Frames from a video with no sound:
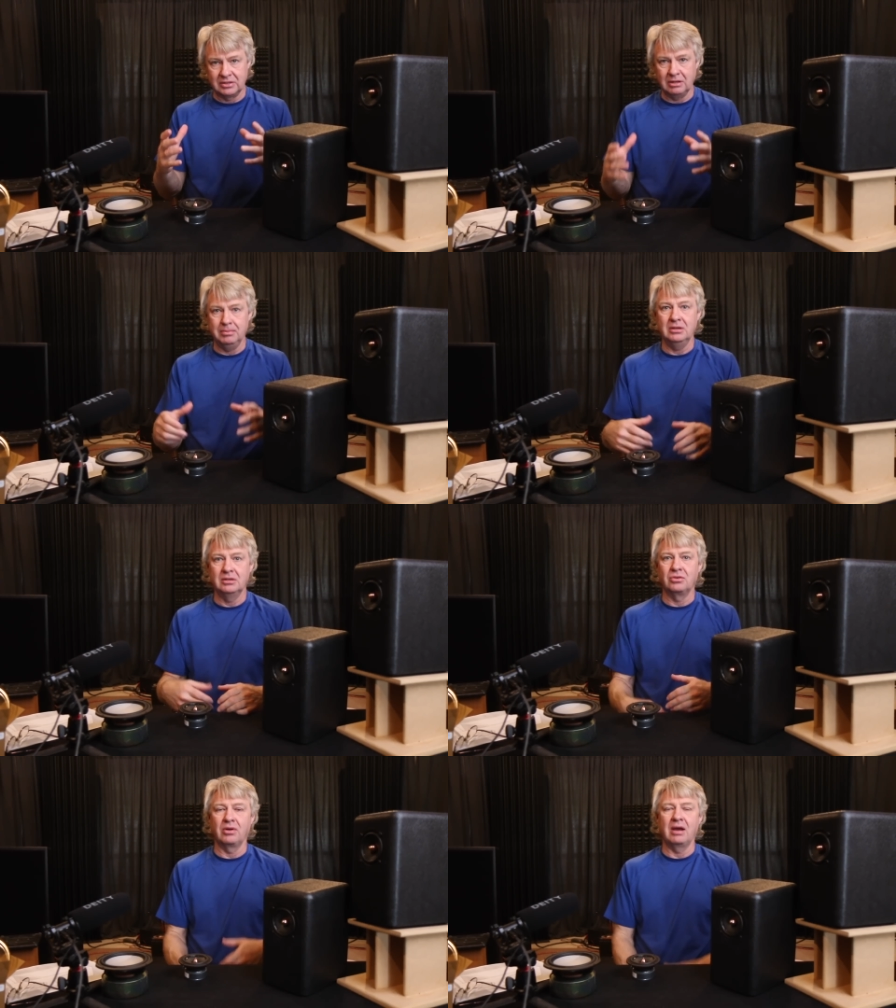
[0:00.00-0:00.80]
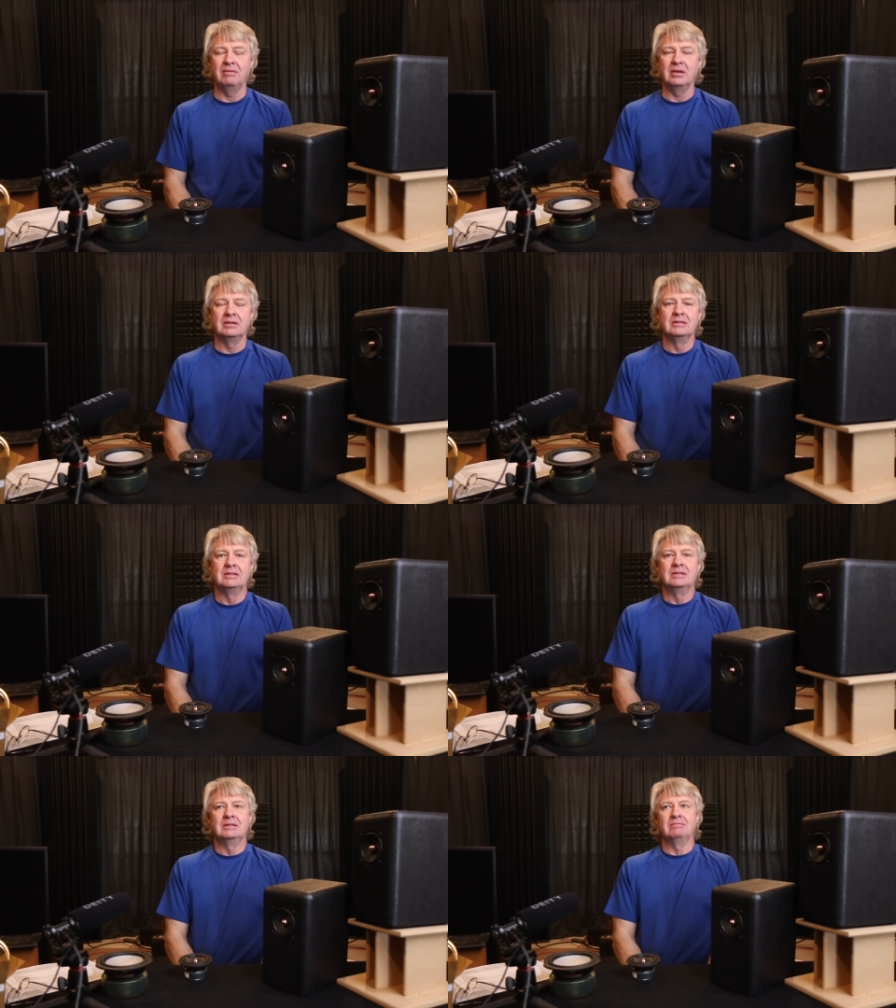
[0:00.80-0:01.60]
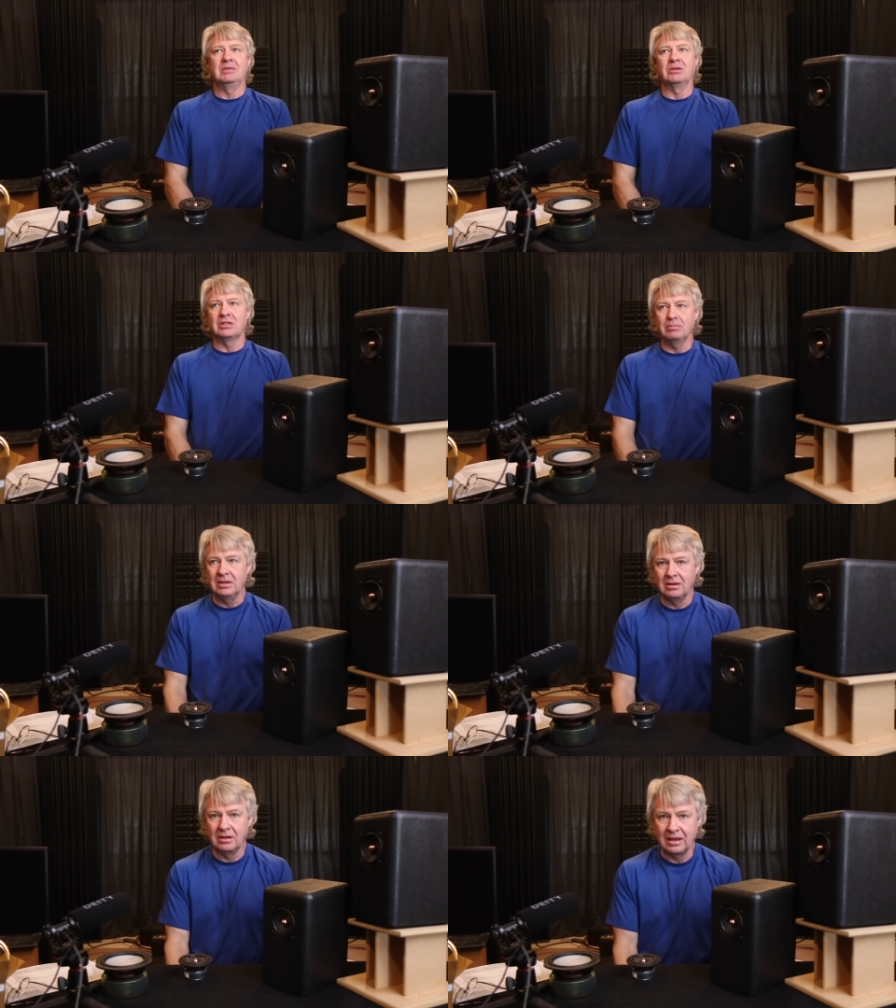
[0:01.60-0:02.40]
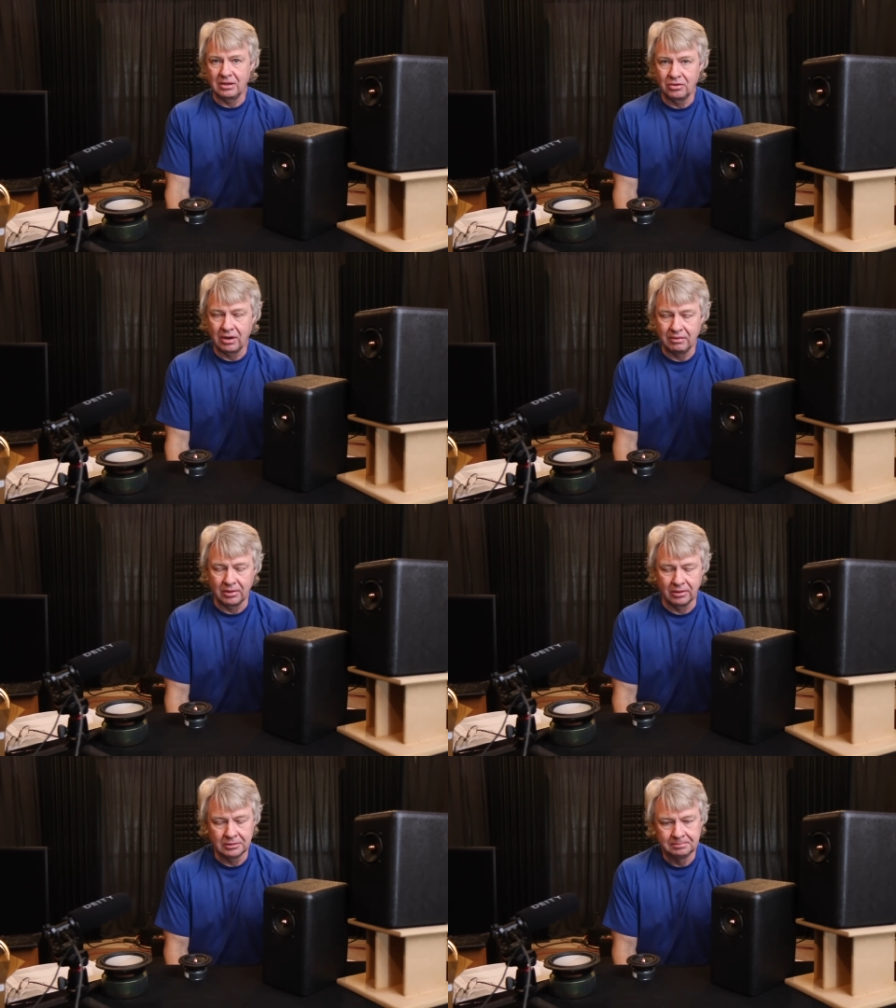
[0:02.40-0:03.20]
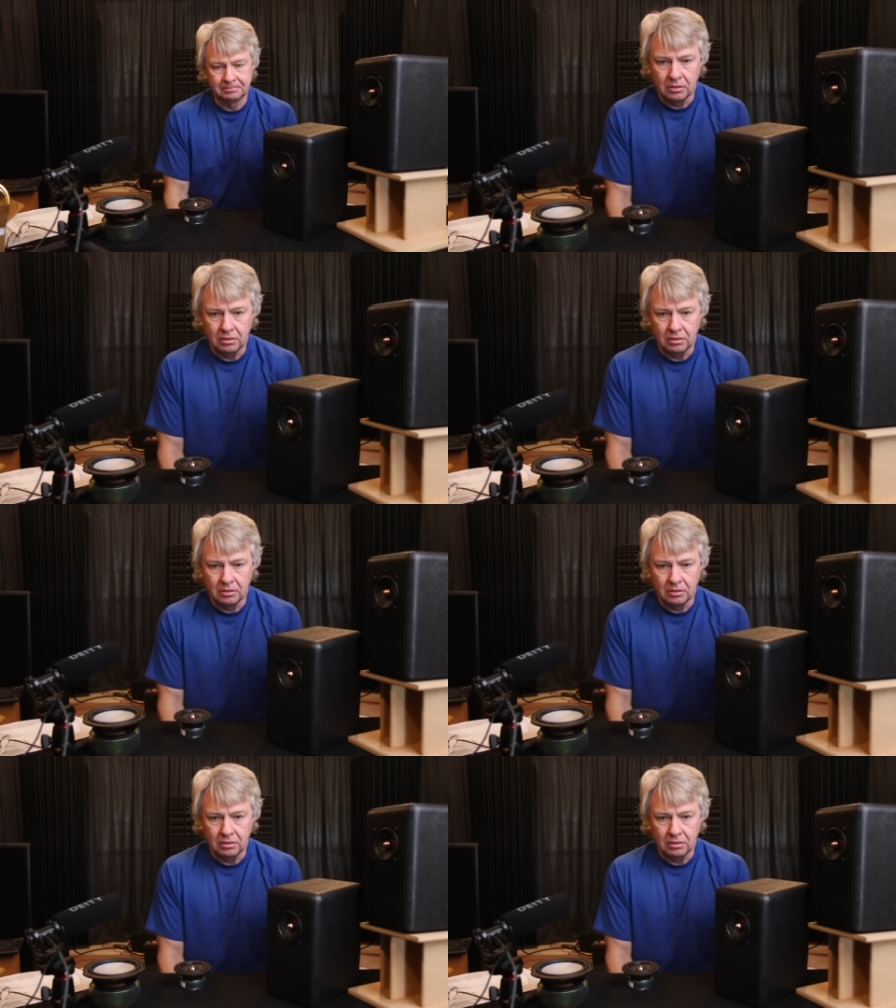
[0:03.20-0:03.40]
something to drive it, you know, something that'll allow you to drive it harder.